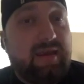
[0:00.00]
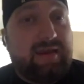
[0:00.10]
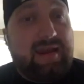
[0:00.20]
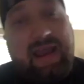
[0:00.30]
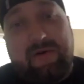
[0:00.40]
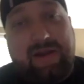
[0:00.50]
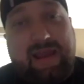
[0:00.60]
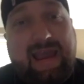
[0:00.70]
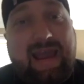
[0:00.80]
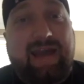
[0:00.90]
an hour and
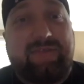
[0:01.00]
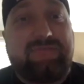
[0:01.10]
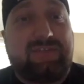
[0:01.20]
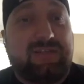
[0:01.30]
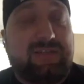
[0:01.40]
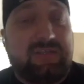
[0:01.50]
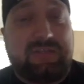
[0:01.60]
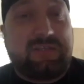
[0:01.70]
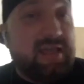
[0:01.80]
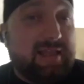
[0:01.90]
a half to
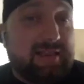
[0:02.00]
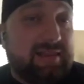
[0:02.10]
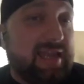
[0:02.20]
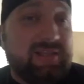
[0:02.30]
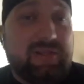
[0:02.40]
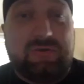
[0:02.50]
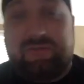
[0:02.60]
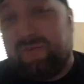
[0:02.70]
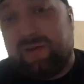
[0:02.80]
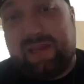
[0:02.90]
just let loose
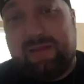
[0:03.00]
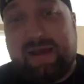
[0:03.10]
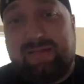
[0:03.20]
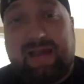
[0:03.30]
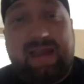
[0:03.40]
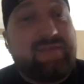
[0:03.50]
and forget about life.